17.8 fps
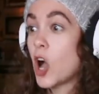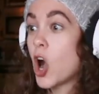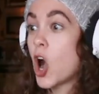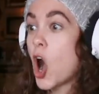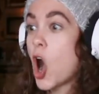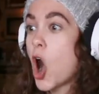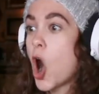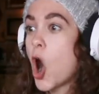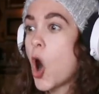
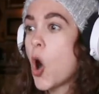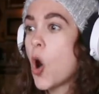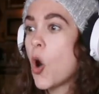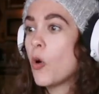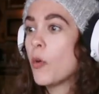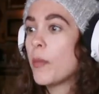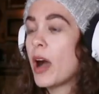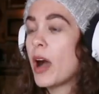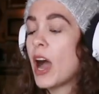
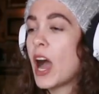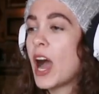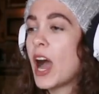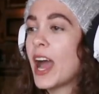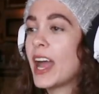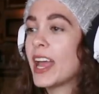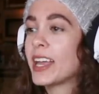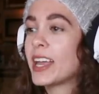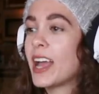Oh
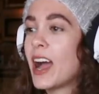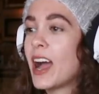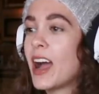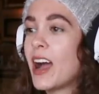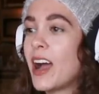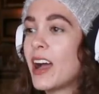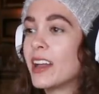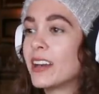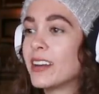my
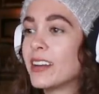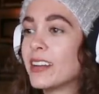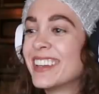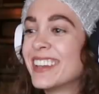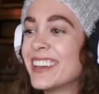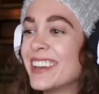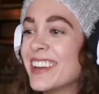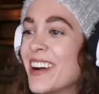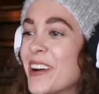god.
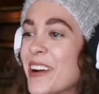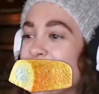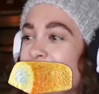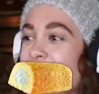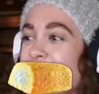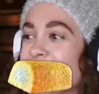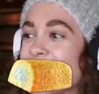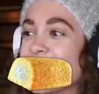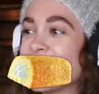No
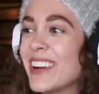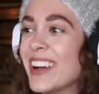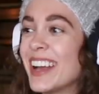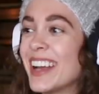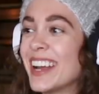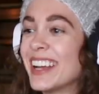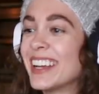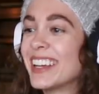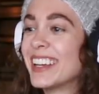
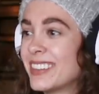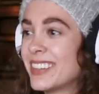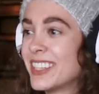way.